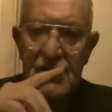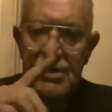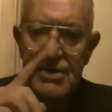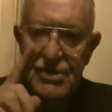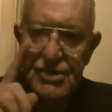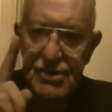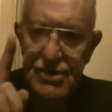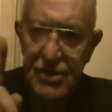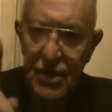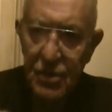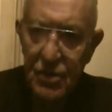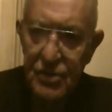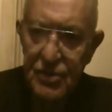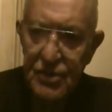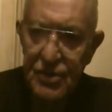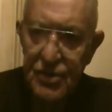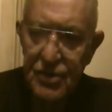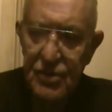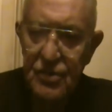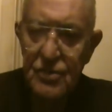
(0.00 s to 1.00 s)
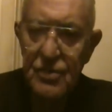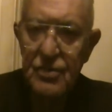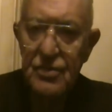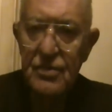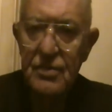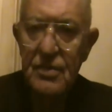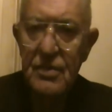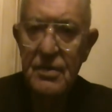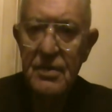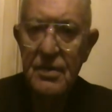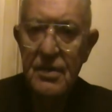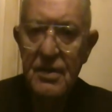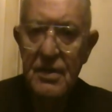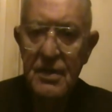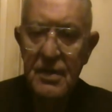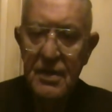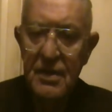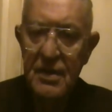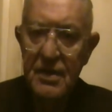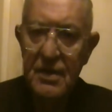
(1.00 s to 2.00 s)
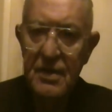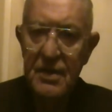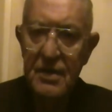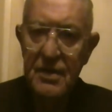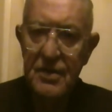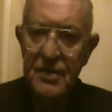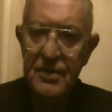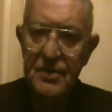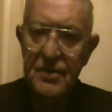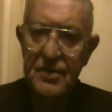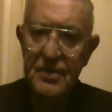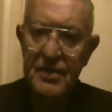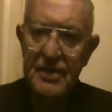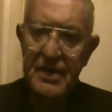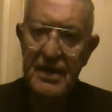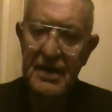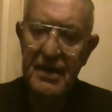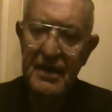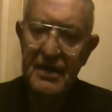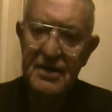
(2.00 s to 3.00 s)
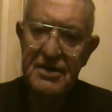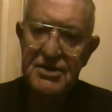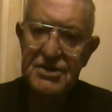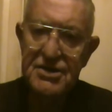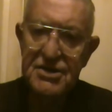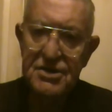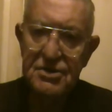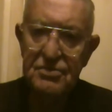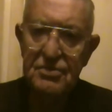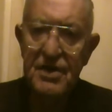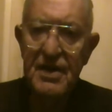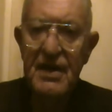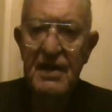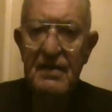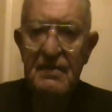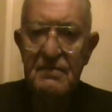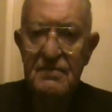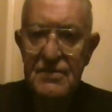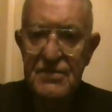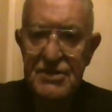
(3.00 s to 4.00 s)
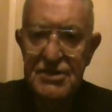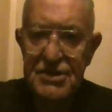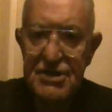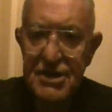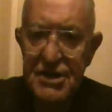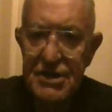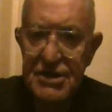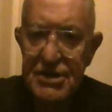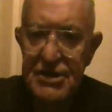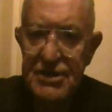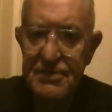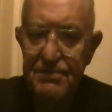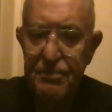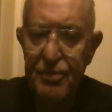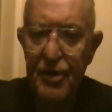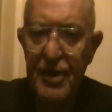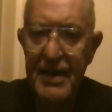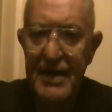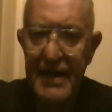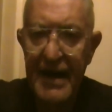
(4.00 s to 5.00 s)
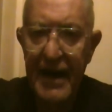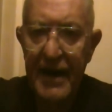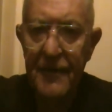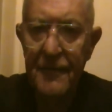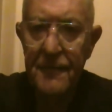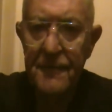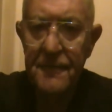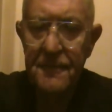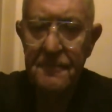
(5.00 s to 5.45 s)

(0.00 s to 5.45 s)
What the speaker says: so too do the extremes spread out.